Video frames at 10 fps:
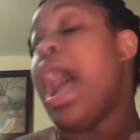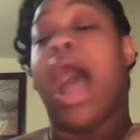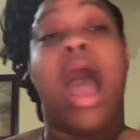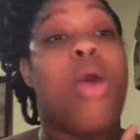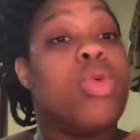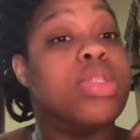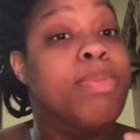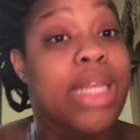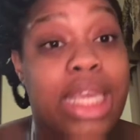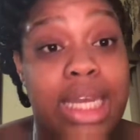I was
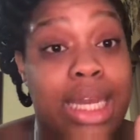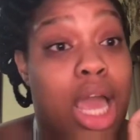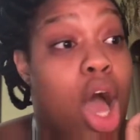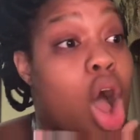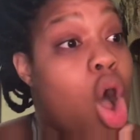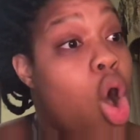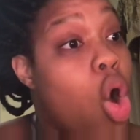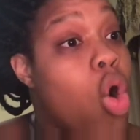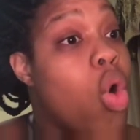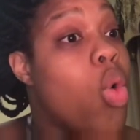bleeding a
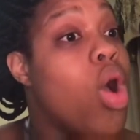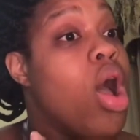whole